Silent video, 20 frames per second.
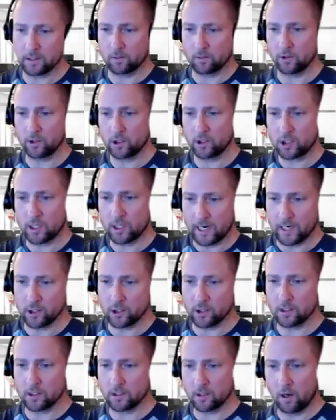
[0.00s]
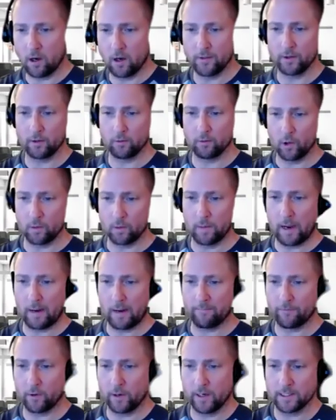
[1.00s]
or changes on the
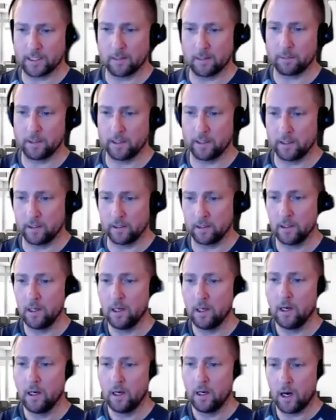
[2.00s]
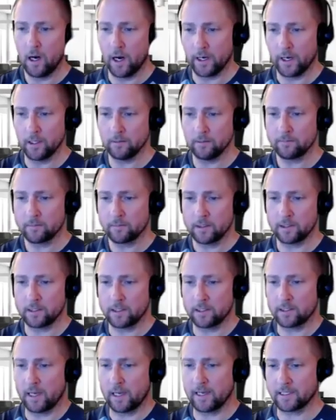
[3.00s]
roadmap for SAP HANA? It
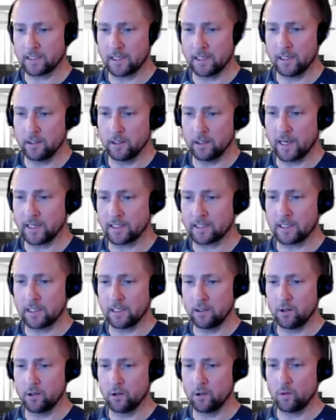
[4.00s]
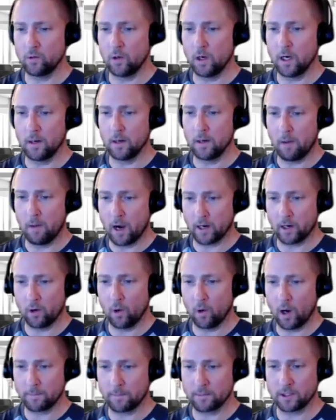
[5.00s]
says I see I see new uh, Mongo
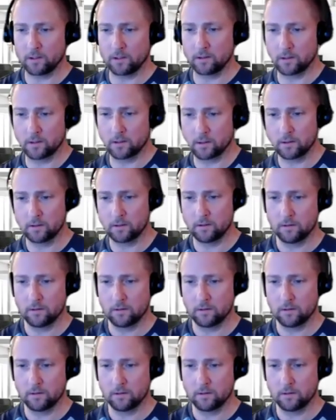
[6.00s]
options.